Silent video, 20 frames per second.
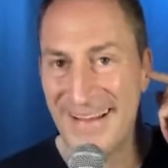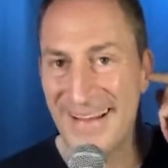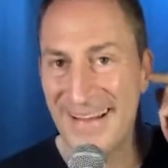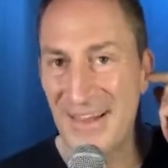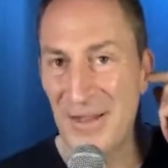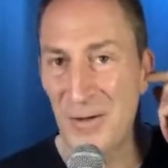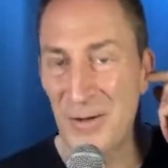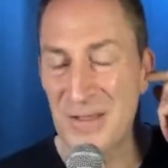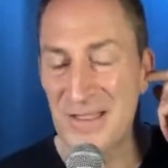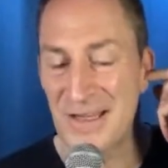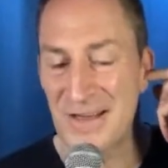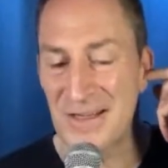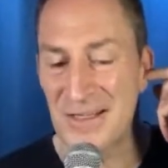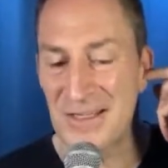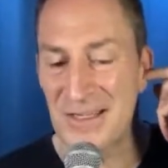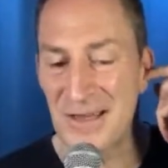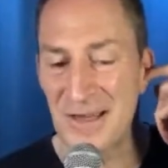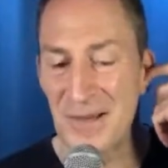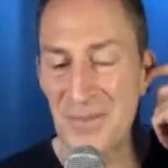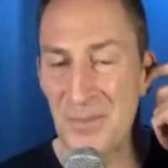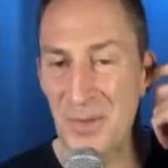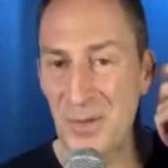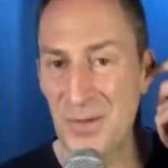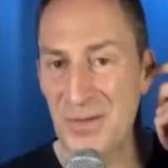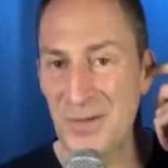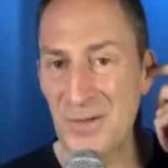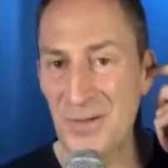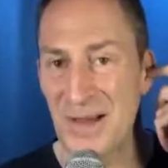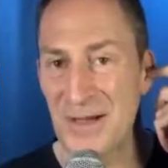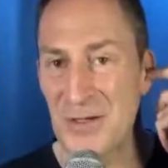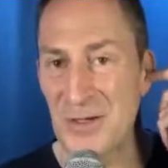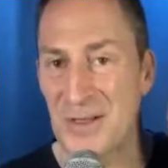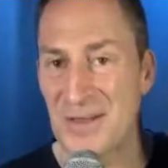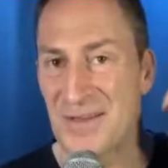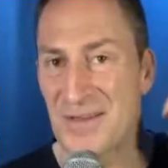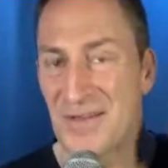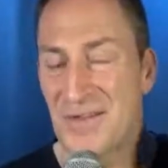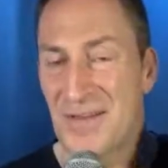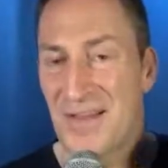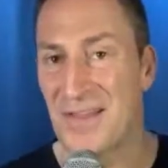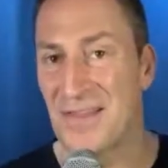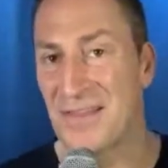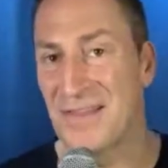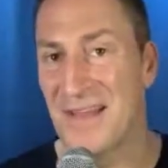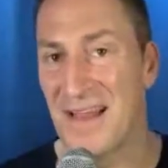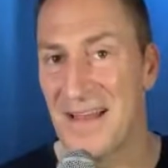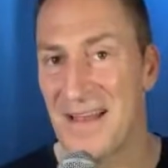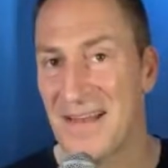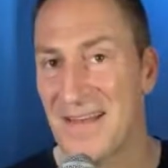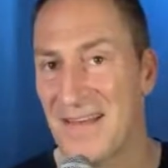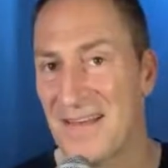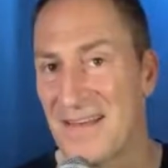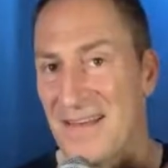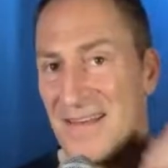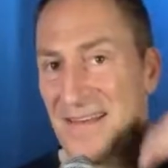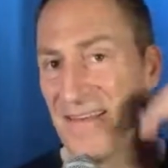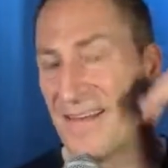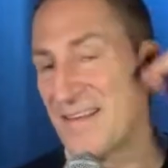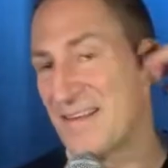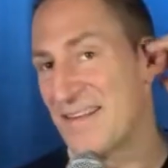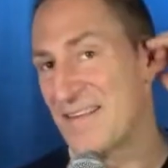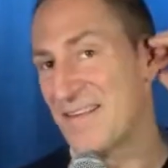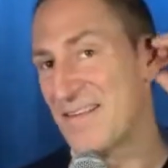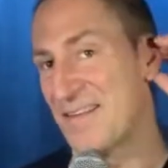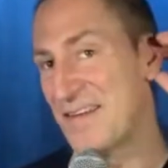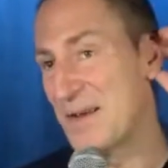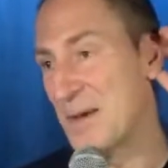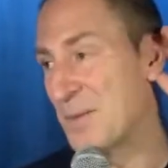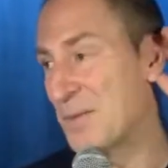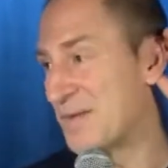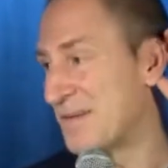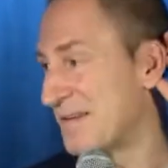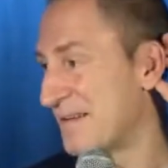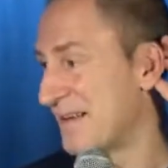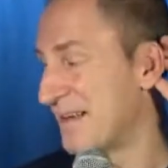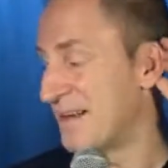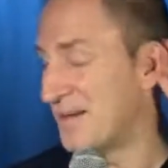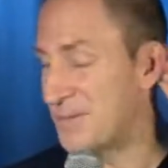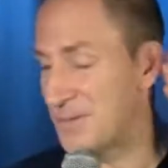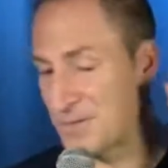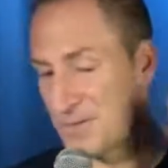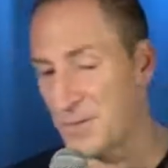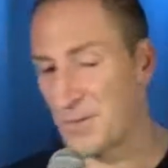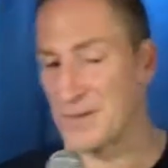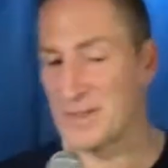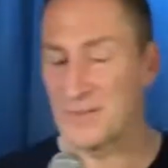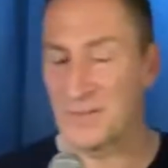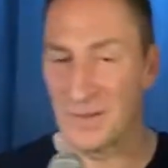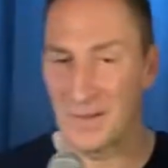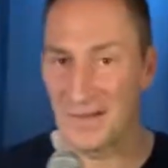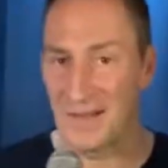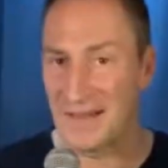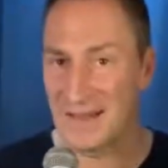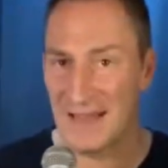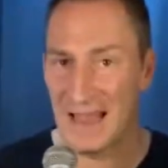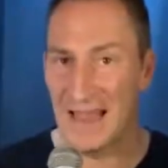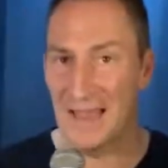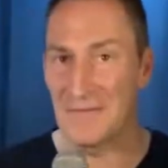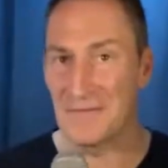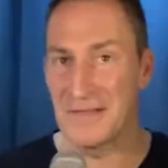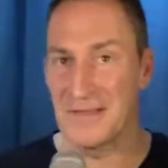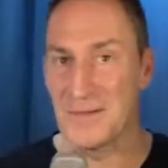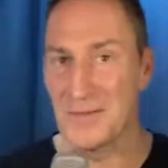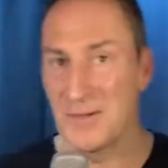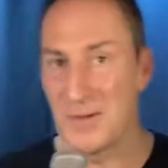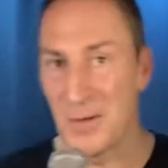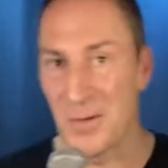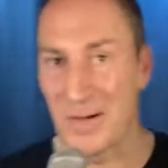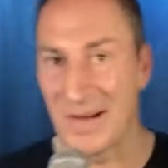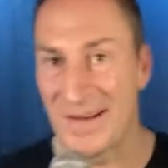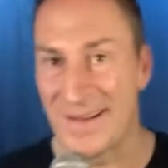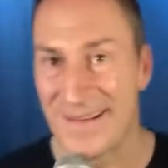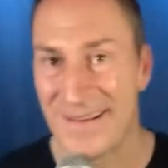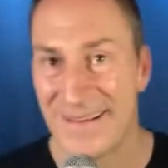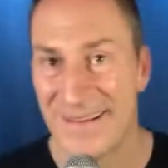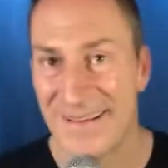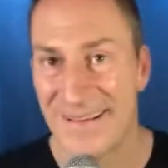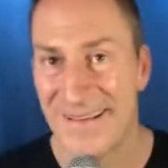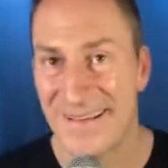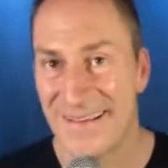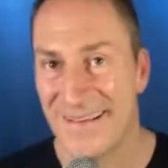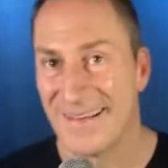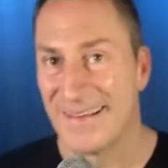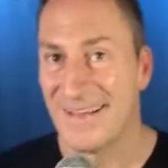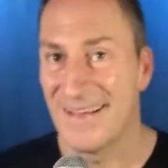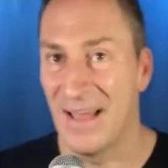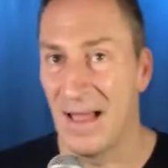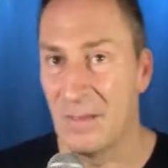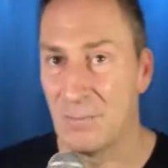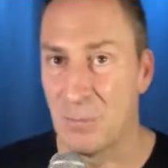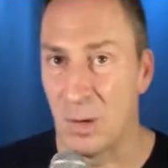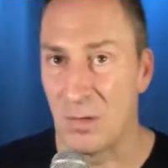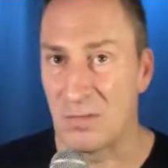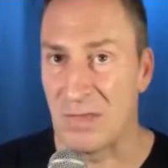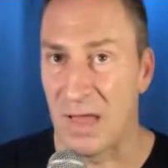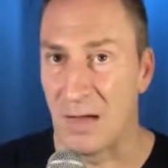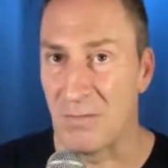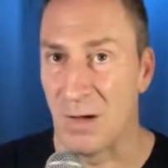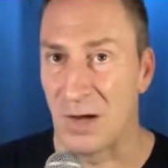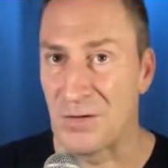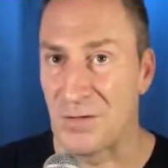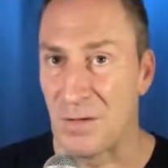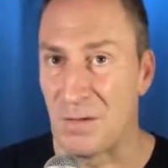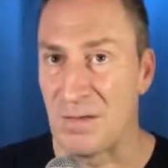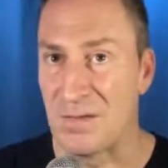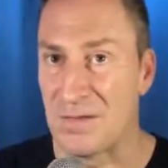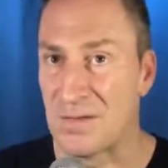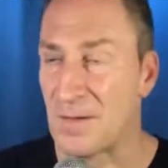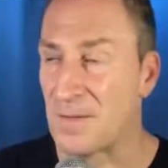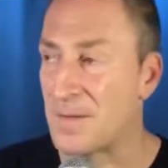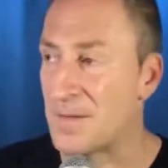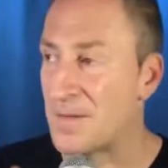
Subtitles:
They always had to say in both directions at the end, it seemed, and it was always with like a heavy New York, in both directions.